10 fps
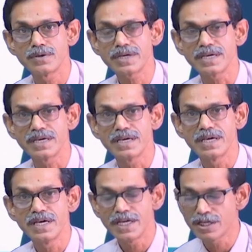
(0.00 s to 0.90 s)
Okay.
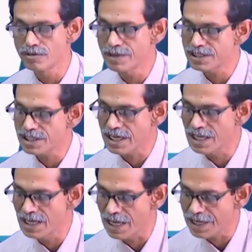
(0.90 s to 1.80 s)
It will be a
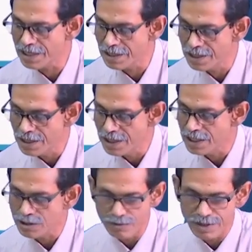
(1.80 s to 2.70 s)
channel like.
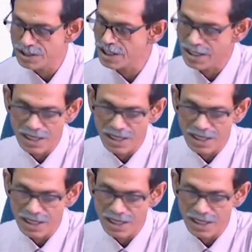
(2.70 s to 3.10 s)
So, it will be